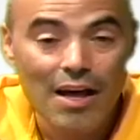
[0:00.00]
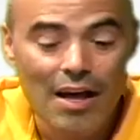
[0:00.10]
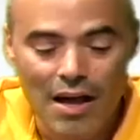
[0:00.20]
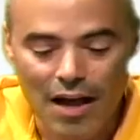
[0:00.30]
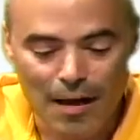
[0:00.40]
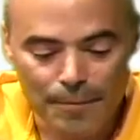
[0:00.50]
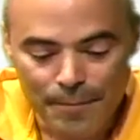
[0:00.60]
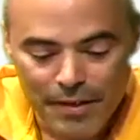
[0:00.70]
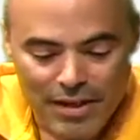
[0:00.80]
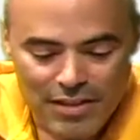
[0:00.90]

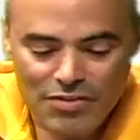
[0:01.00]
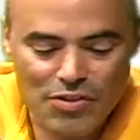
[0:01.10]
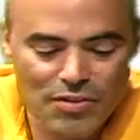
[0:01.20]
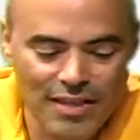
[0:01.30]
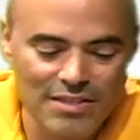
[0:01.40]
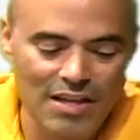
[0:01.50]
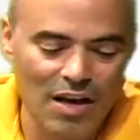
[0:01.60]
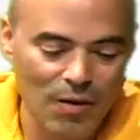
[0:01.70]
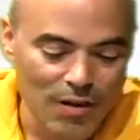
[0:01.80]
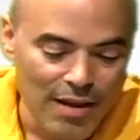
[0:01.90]
The truth is,
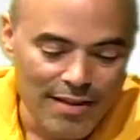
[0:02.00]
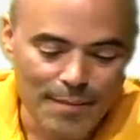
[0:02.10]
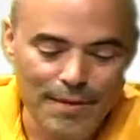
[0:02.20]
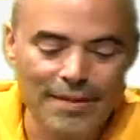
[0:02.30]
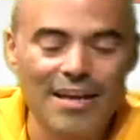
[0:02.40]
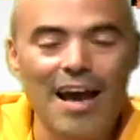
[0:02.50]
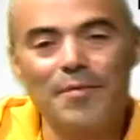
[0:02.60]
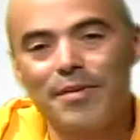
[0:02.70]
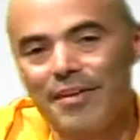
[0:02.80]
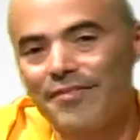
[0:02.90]
though, that by the time
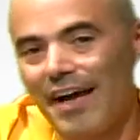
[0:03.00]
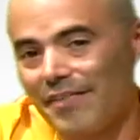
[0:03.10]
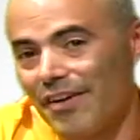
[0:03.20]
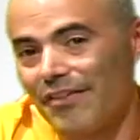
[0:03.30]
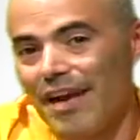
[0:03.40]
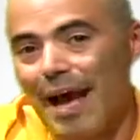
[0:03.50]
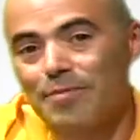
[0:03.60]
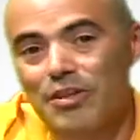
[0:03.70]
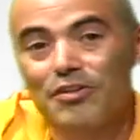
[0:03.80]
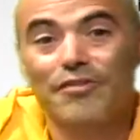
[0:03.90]
you get 500
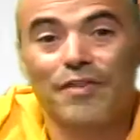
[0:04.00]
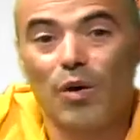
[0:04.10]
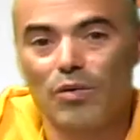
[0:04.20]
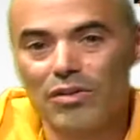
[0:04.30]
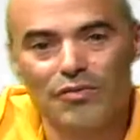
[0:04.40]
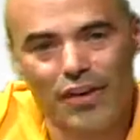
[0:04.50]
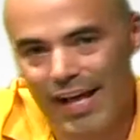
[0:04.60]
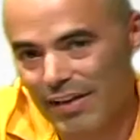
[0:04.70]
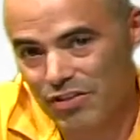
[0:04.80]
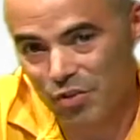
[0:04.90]
apps on your phone, you'll have run
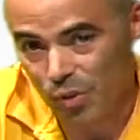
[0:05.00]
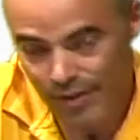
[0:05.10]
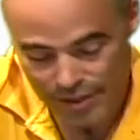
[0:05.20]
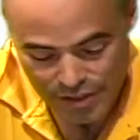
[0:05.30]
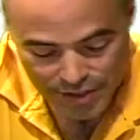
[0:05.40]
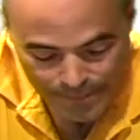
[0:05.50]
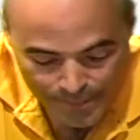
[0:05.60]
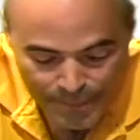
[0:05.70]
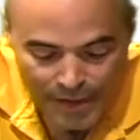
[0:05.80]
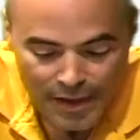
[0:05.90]
out of storage.
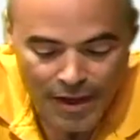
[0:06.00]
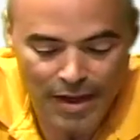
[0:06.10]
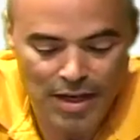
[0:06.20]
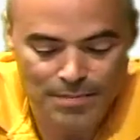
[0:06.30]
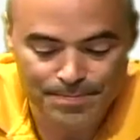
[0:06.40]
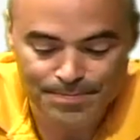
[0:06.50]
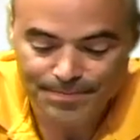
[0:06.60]
And